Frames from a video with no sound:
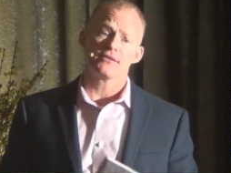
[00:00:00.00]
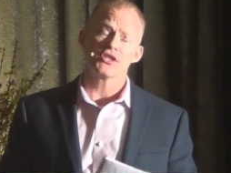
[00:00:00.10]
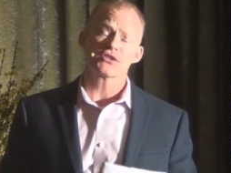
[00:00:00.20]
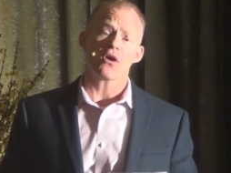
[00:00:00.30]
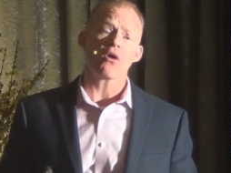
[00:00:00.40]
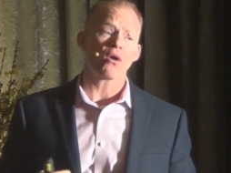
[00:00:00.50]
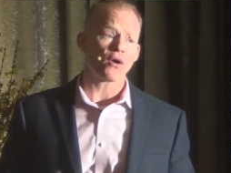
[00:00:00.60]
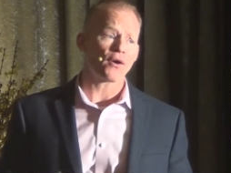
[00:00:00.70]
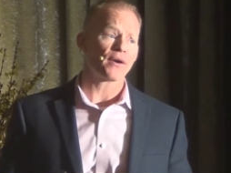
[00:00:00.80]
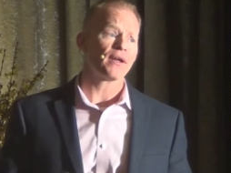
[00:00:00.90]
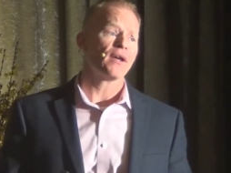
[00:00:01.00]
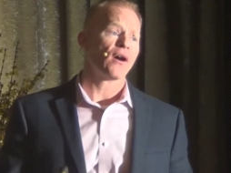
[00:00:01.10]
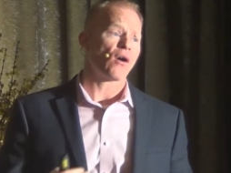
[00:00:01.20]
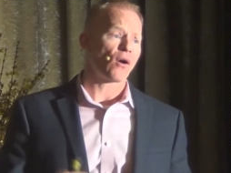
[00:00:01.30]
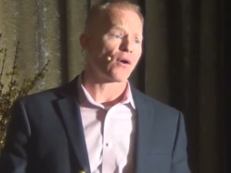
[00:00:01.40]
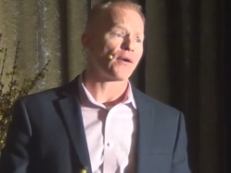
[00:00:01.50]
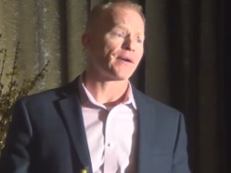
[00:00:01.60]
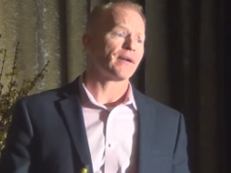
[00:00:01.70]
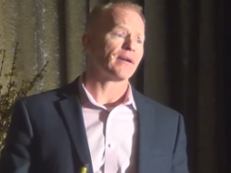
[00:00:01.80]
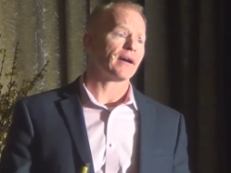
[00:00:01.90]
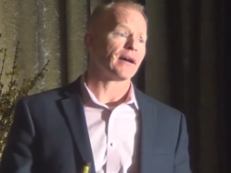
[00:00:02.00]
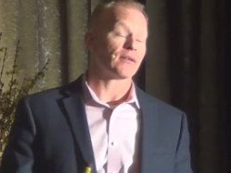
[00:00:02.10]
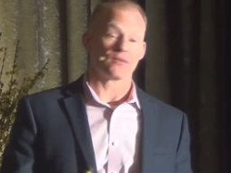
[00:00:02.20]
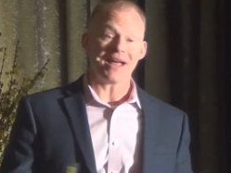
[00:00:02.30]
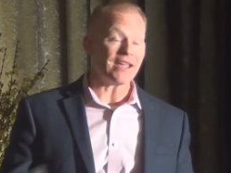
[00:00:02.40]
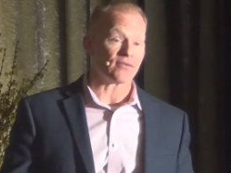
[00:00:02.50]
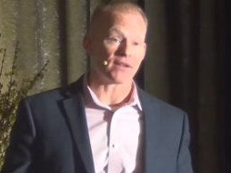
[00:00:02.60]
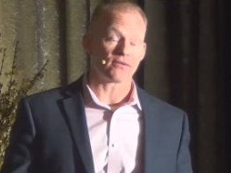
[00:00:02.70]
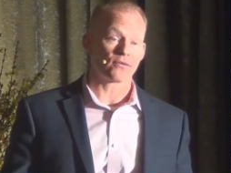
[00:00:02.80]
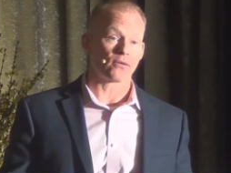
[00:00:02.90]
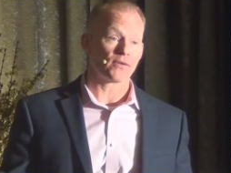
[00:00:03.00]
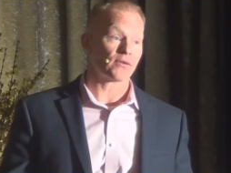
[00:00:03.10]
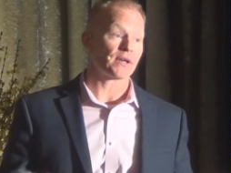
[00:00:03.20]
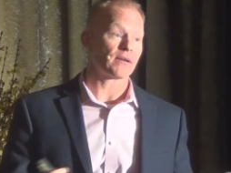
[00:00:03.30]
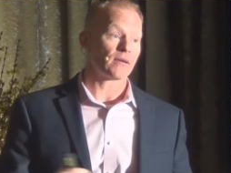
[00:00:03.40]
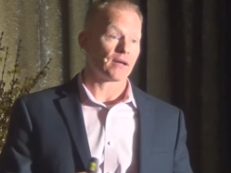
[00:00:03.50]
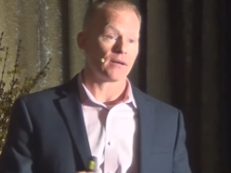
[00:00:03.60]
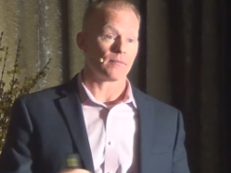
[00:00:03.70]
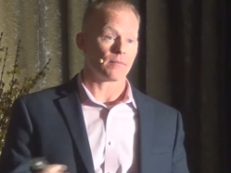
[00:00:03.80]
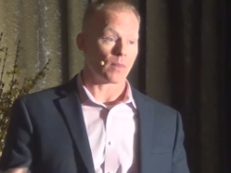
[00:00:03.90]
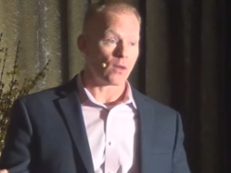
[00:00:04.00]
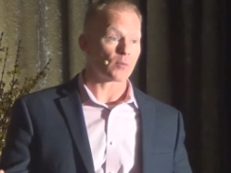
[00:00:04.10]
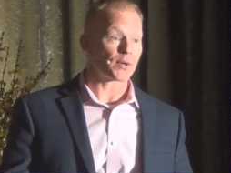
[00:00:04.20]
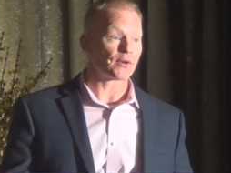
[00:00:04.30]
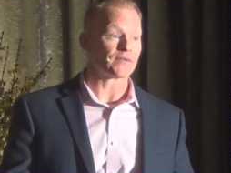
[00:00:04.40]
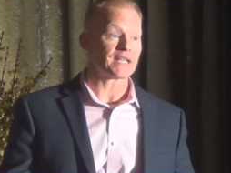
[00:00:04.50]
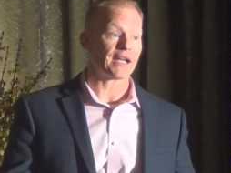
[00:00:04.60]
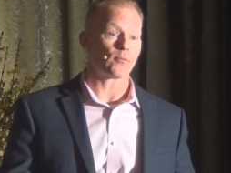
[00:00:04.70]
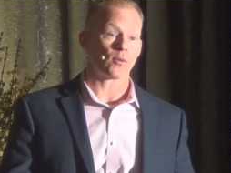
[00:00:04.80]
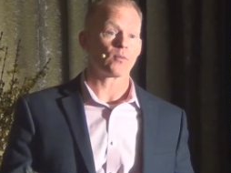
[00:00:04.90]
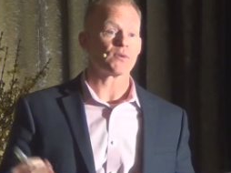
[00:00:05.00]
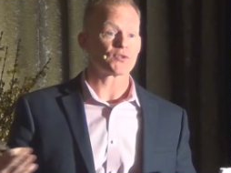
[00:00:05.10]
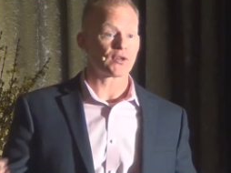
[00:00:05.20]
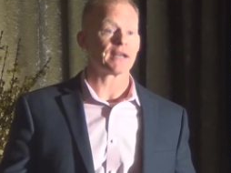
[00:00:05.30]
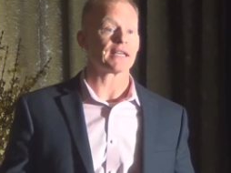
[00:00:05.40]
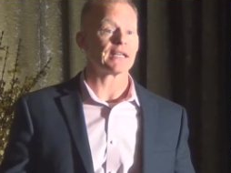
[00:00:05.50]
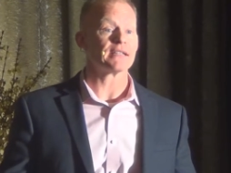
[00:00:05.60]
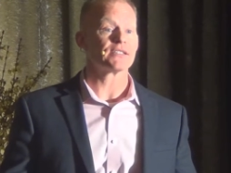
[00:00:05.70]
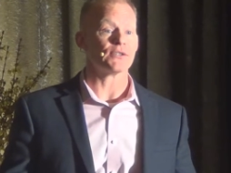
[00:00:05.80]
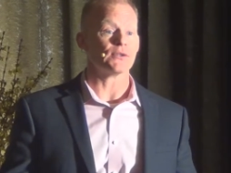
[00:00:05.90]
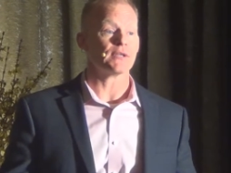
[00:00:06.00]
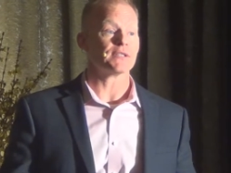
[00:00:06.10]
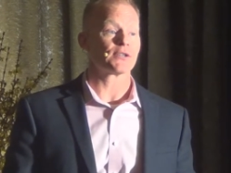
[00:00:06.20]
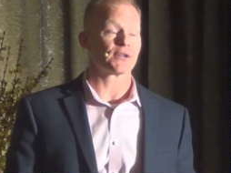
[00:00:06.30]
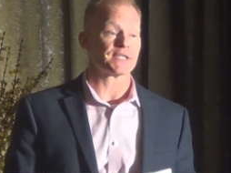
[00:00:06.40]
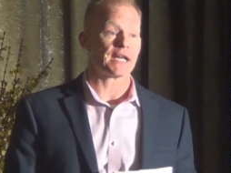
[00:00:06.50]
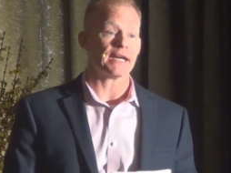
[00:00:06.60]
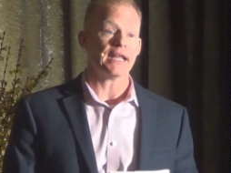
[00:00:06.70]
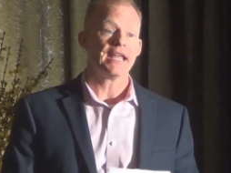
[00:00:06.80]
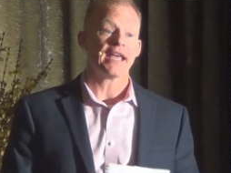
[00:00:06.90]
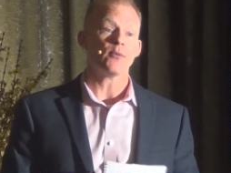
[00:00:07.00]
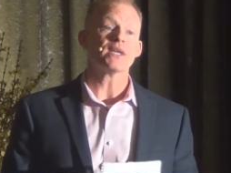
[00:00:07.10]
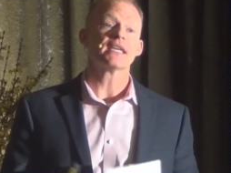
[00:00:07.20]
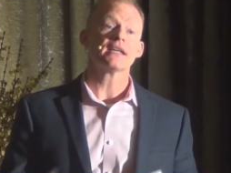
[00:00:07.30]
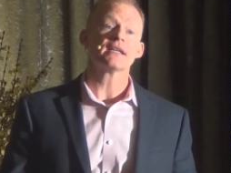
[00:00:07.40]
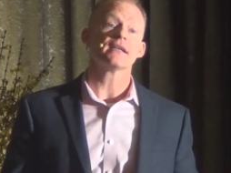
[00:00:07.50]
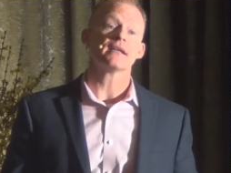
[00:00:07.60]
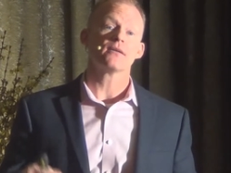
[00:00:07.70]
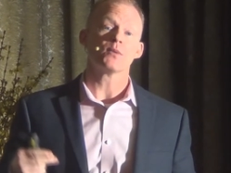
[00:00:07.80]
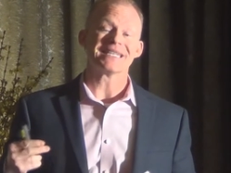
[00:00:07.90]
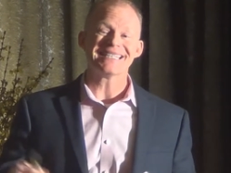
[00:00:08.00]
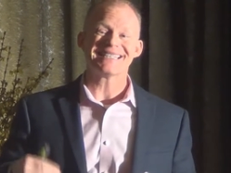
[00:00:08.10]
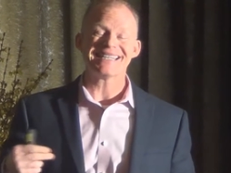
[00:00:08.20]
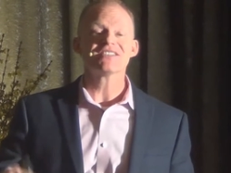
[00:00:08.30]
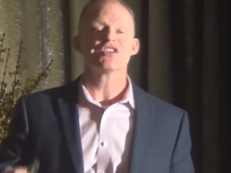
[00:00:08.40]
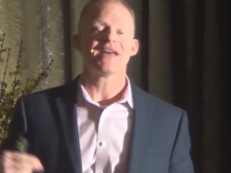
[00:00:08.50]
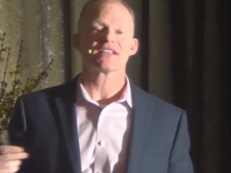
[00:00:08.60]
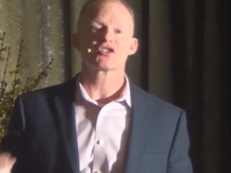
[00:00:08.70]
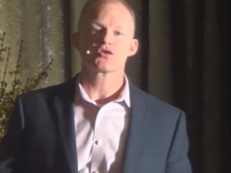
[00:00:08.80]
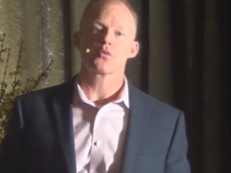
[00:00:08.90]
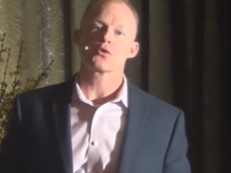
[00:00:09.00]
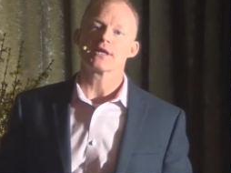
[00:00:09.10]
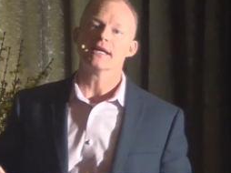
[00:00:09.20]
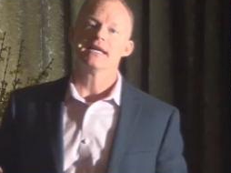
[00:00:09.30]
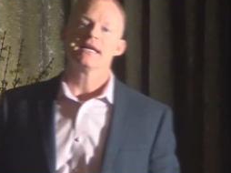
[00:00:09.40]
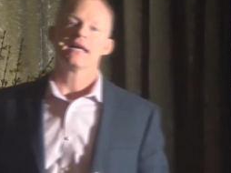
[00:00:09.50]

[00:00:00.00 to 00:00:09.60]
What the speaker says: just a hard life, like for a very long period of time when he was trying to get into interior design. And we get into that story